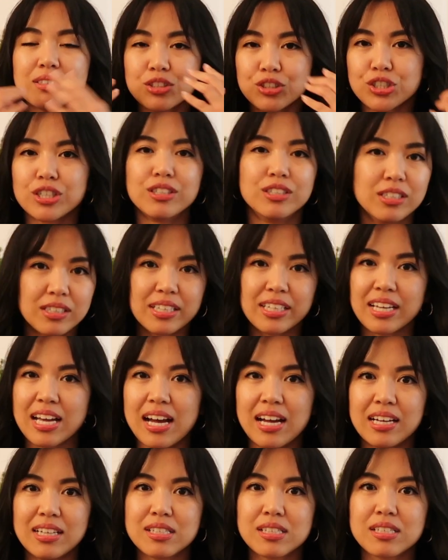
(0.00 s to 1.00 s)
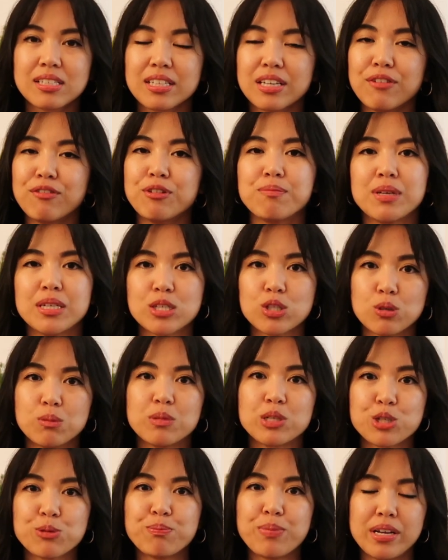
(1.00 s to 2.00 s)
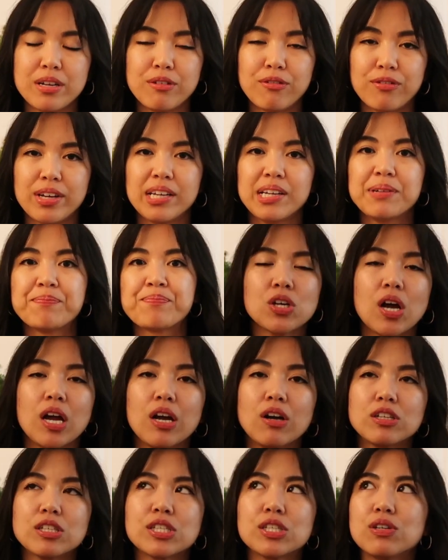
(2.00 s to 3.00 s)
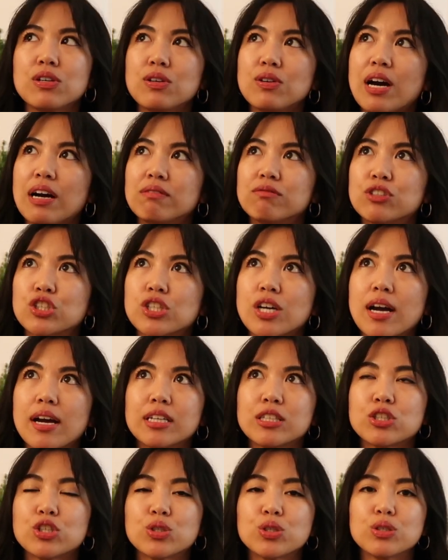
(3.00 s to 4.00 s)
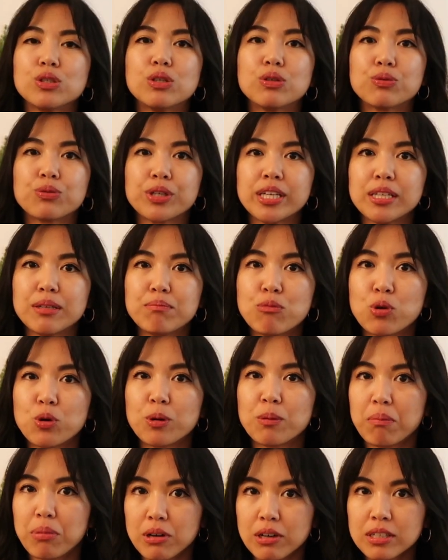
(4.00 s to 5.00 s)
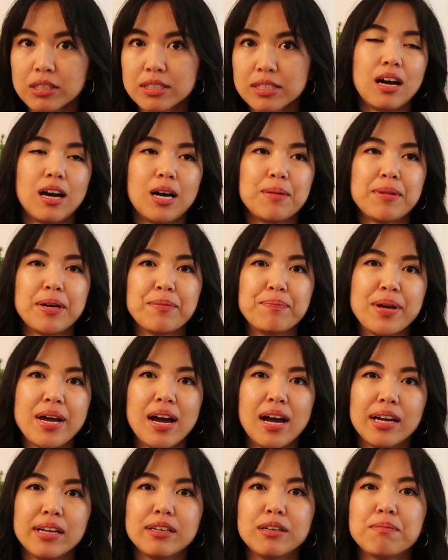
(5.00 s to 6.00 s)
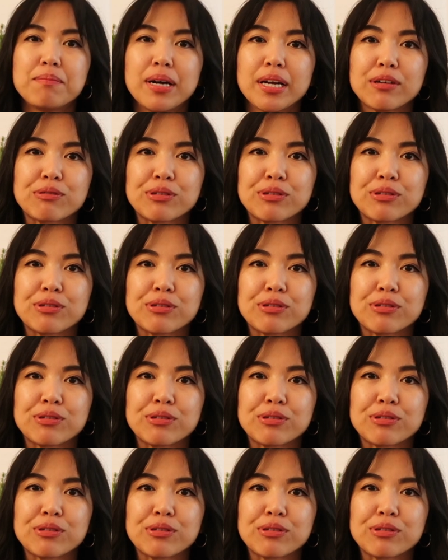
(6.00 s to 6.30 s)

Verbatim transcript: journaling has given me so much benefit. So I also have tried to read more books. Um, I'm behind on my